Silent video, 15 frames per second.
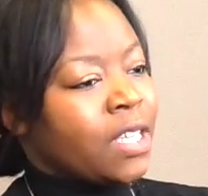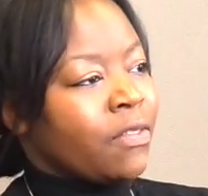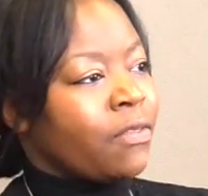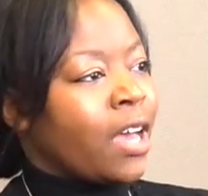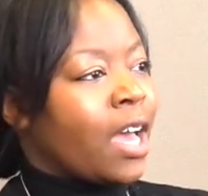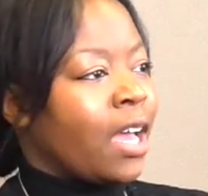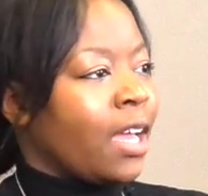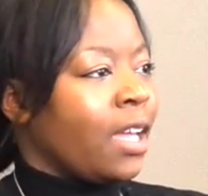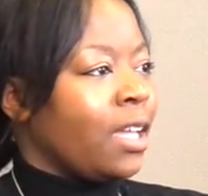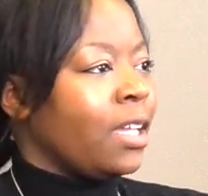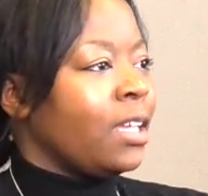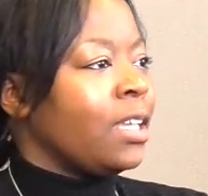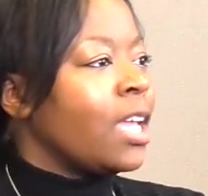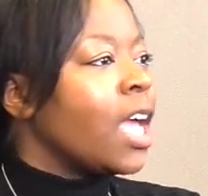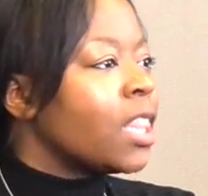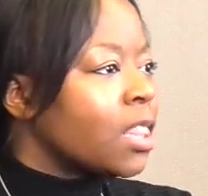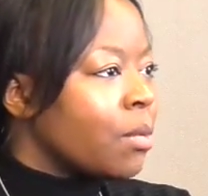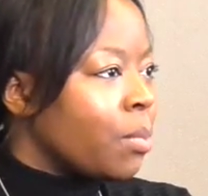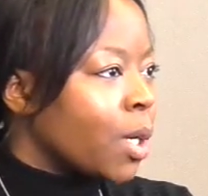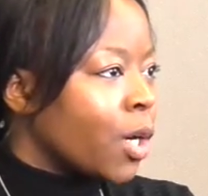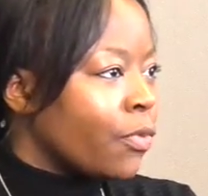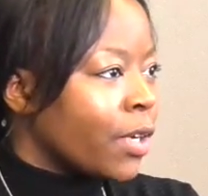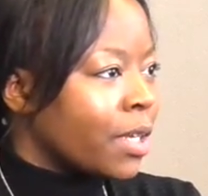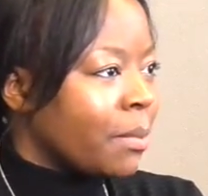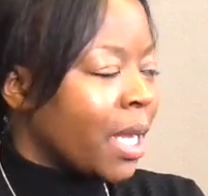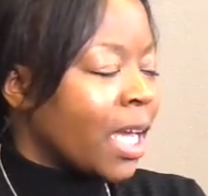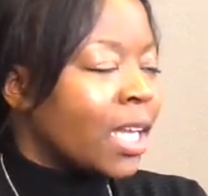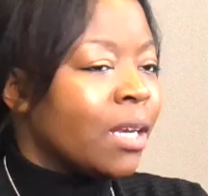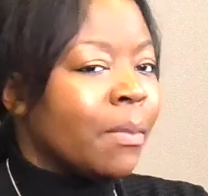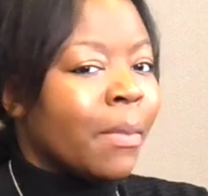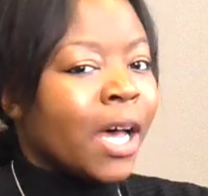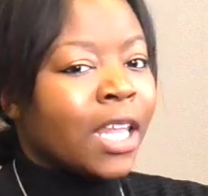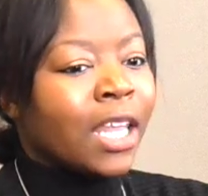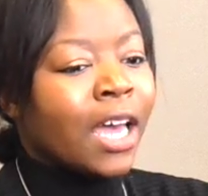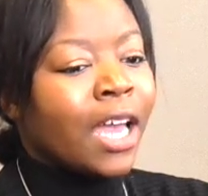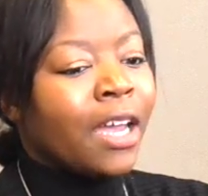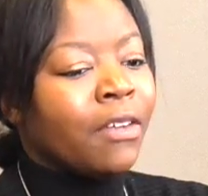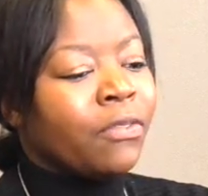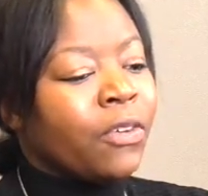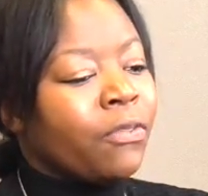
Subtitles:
if I get the perfect man in my life,